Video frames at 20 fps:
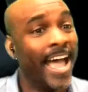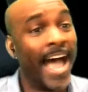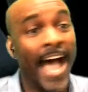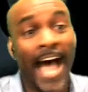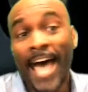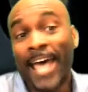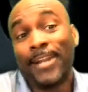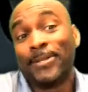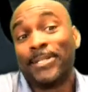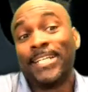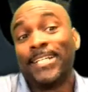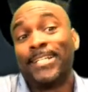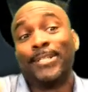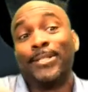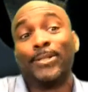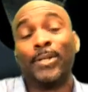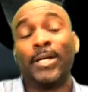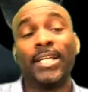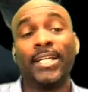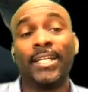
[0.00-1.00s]
I don't need to
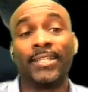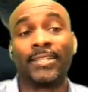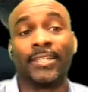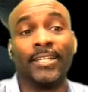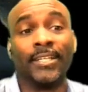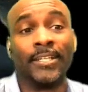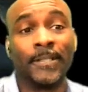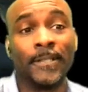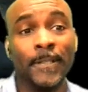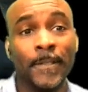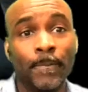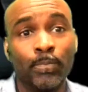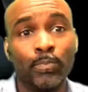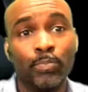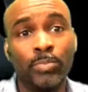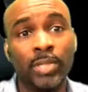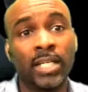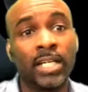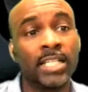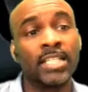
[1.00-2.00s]
do anything.
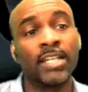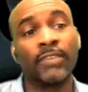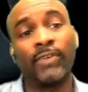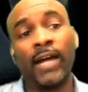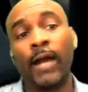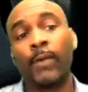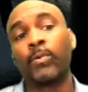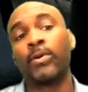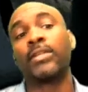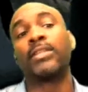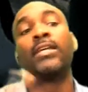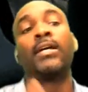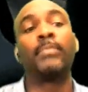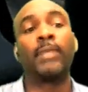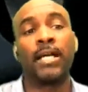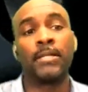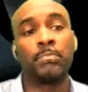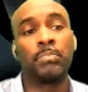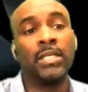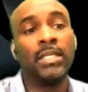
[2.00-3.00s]
Because if I were them,
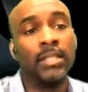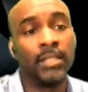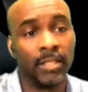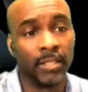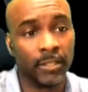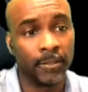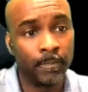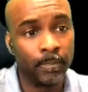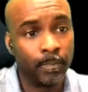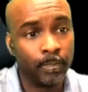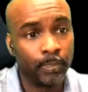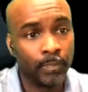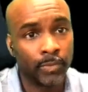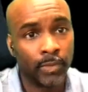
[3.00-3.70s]
I'd be them.